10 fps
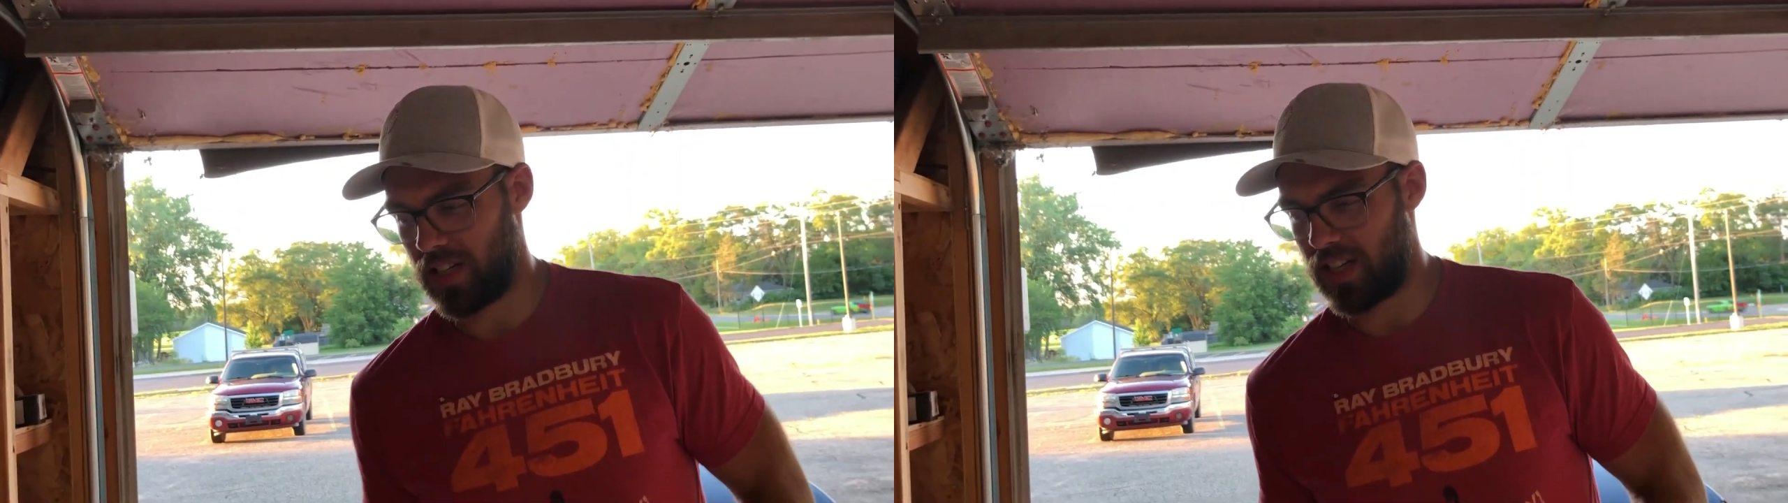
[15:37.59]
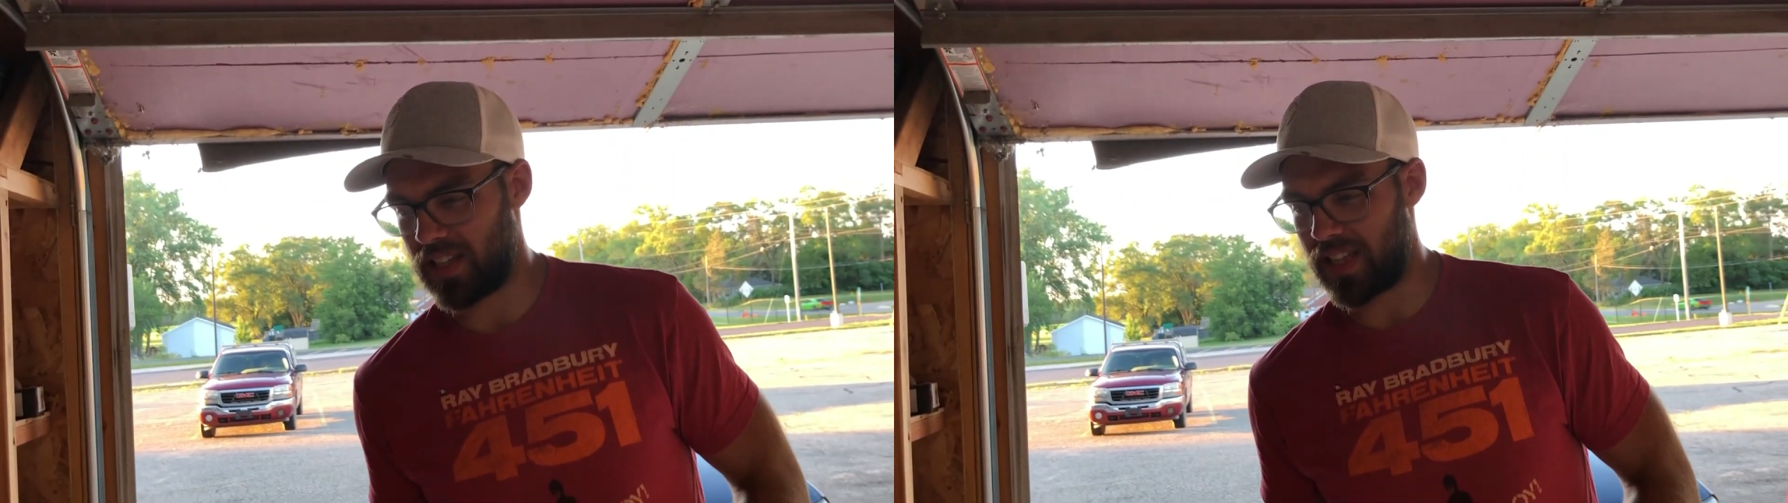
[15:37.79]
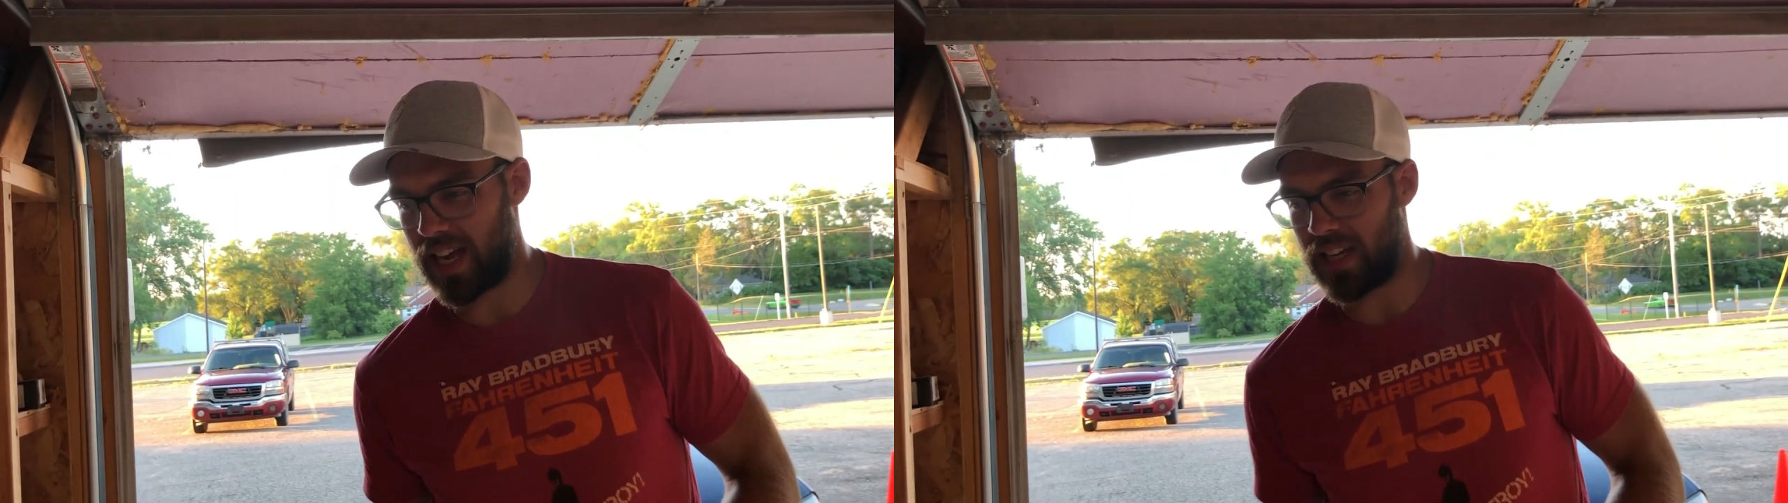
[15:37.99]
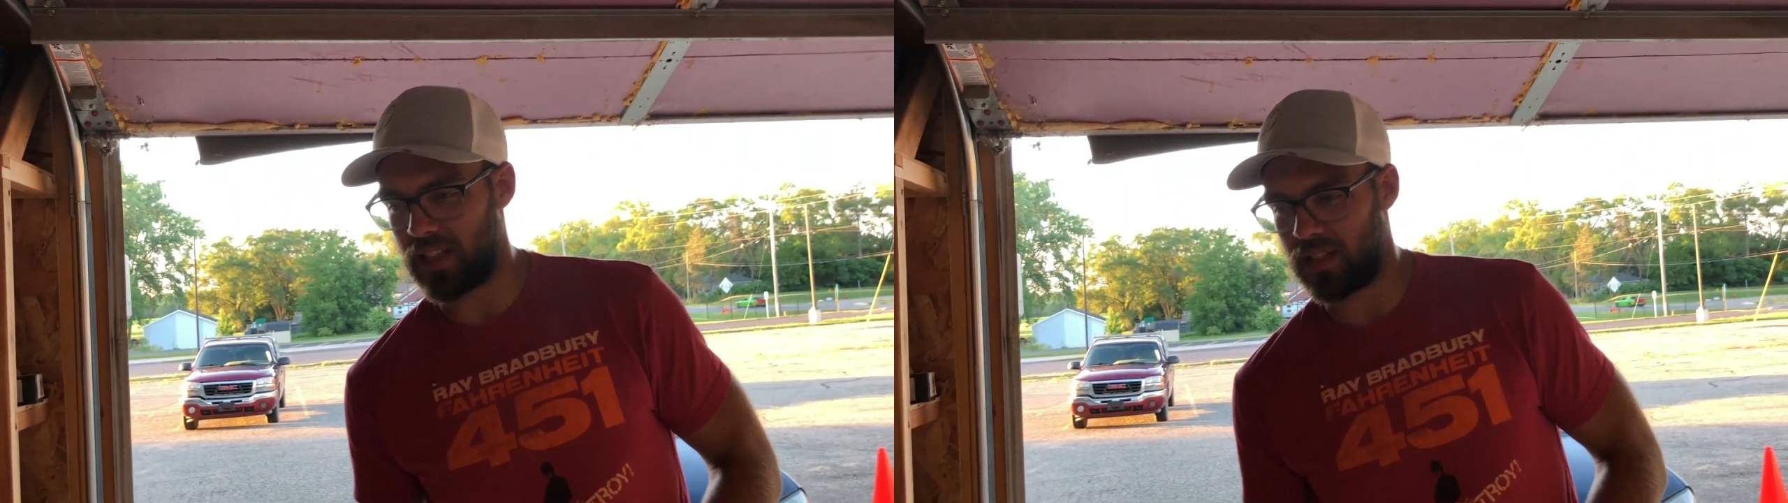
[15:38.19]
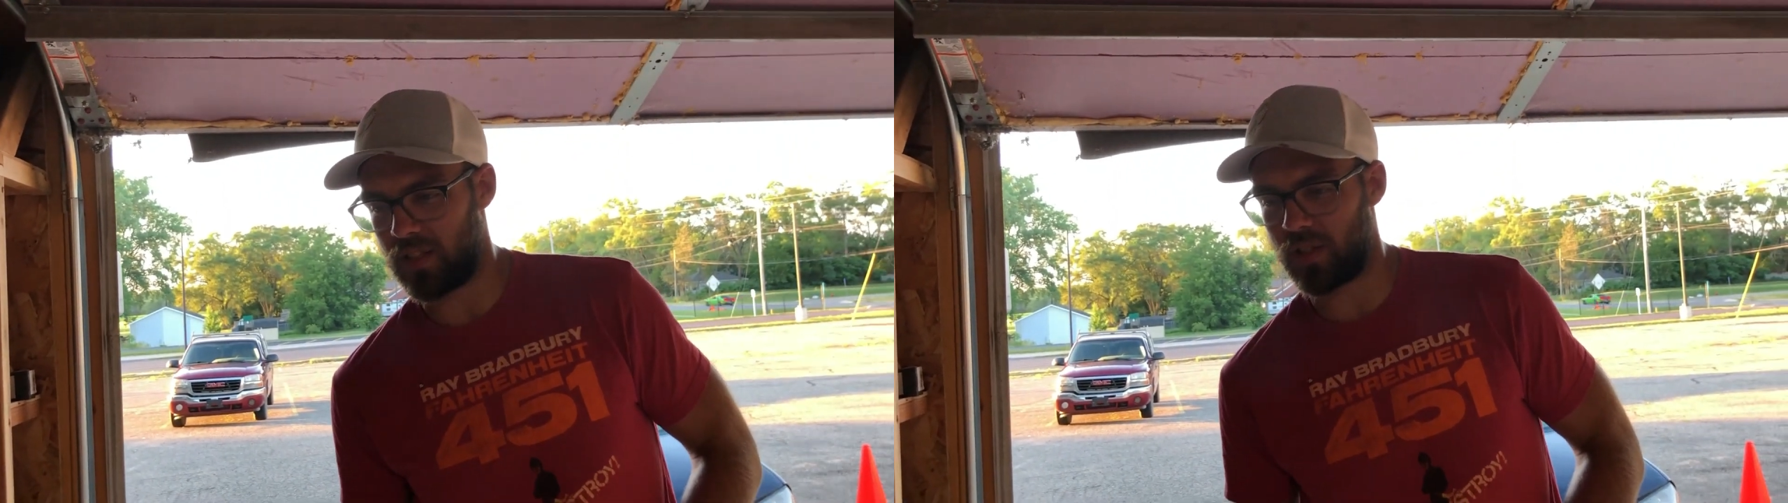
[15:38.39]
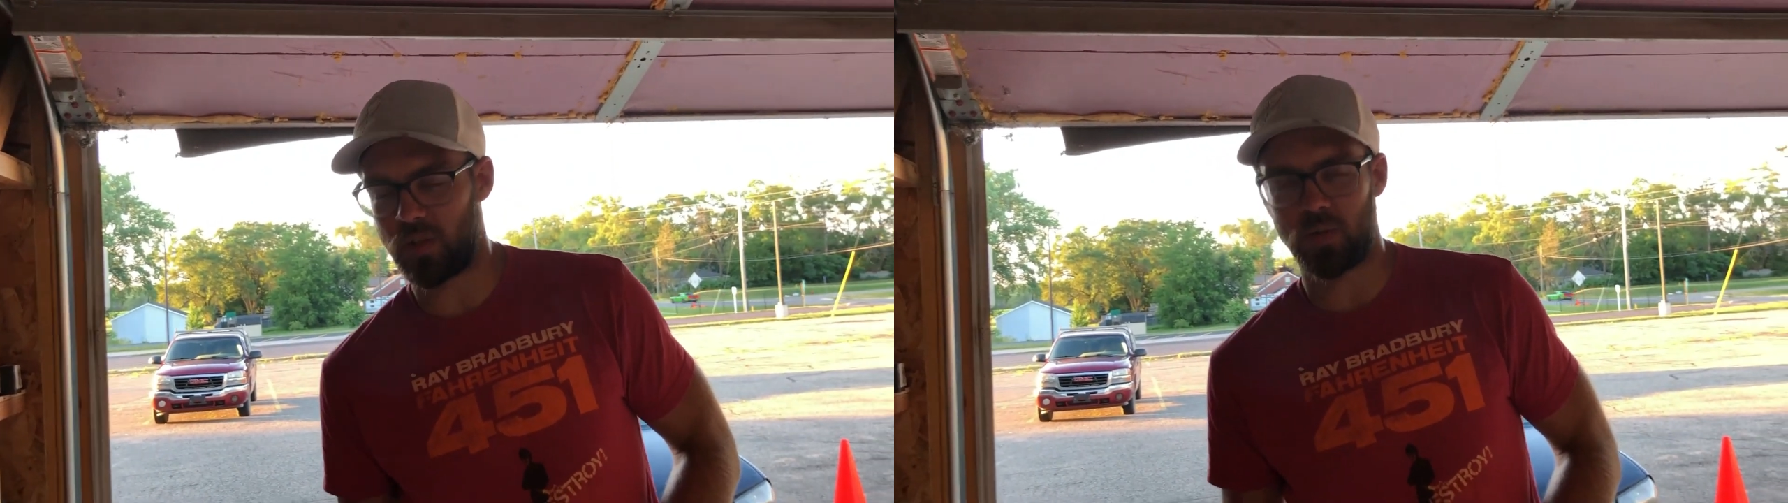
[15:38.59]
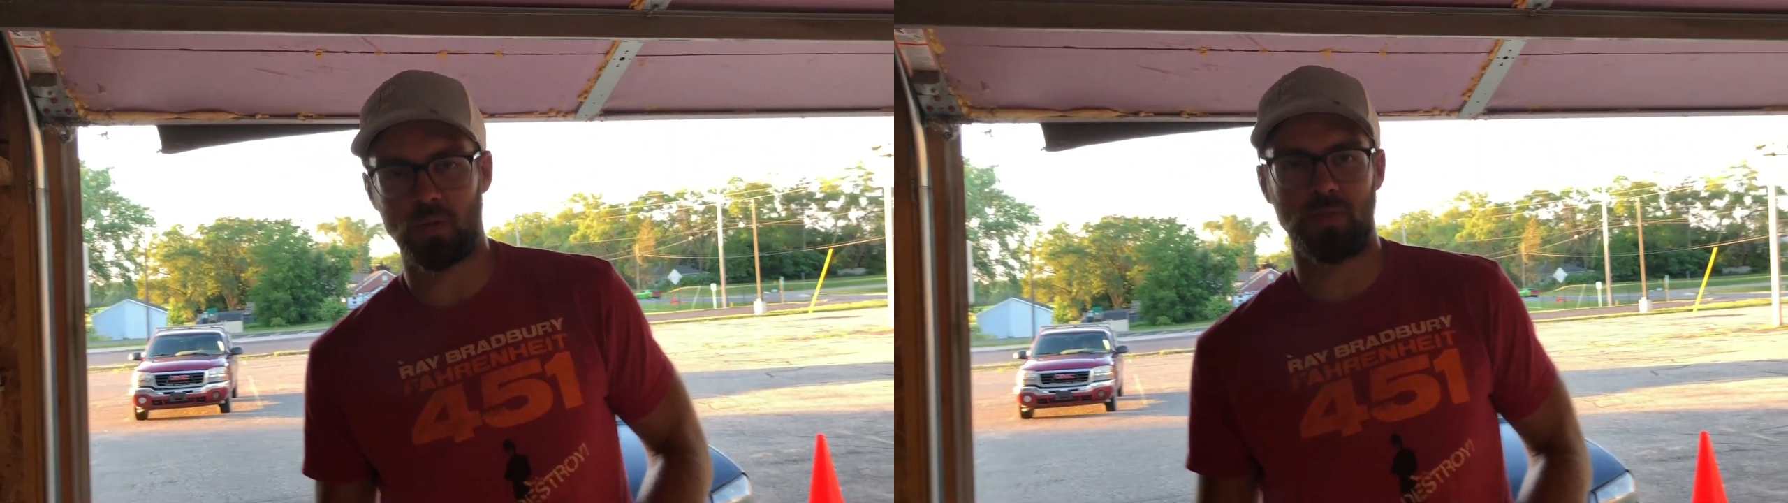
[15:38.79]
And that you don't